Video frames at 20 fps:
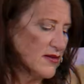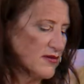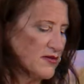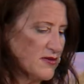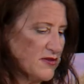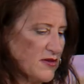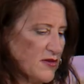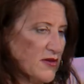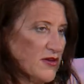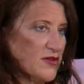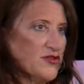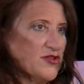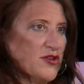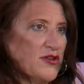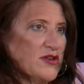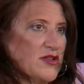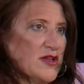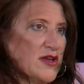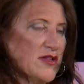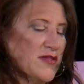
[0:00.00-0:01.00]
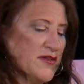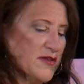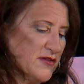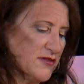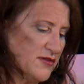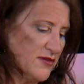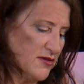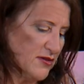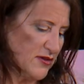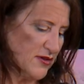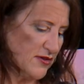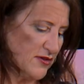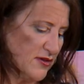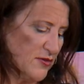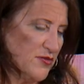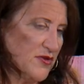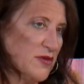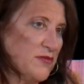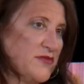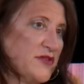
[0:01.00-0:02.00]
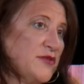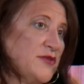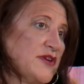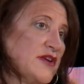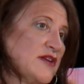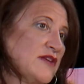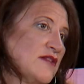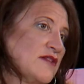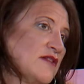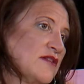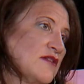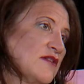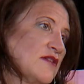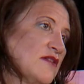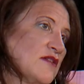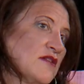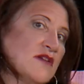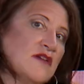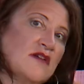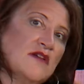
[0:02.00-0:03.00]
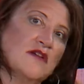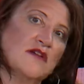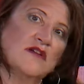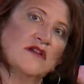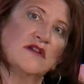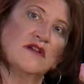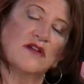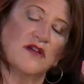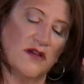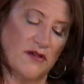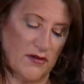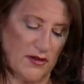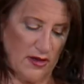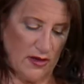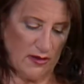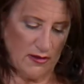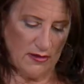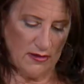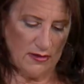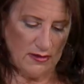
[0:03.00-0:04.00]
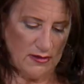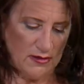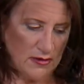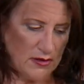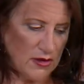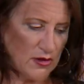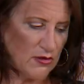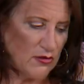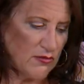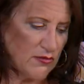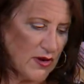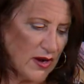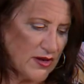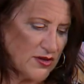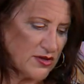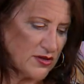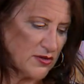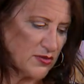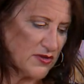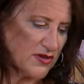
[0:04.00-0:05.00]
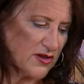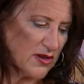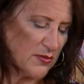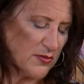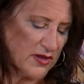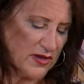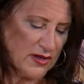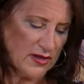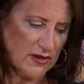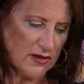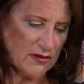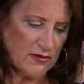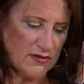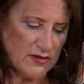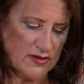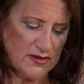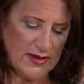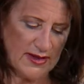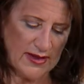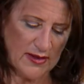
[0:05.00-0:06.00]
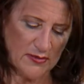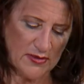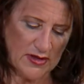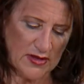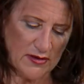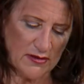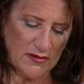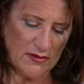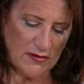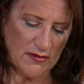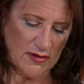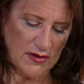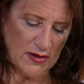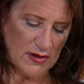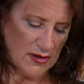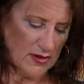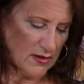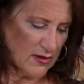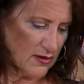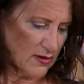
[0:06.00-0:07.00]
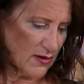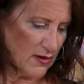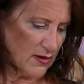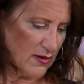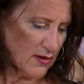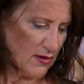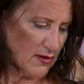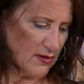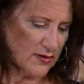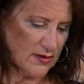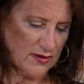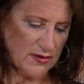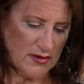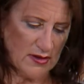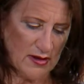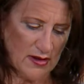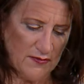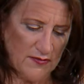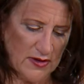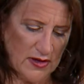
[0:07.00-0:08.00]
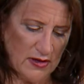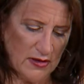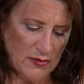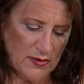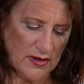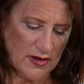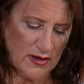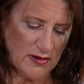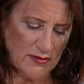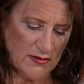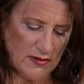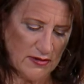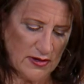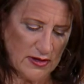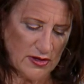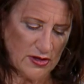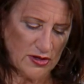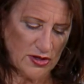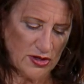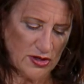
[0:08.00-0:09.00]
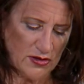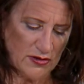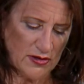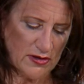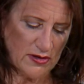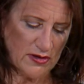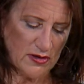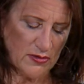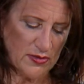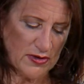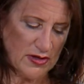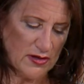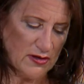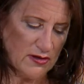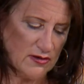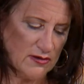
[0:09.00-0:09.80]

So I'll turn it like this so you can see what I'm doing. Okay, so I just would come in here, dab here. Uh, let's see, I have yellow in here, so I could just show you a little bit.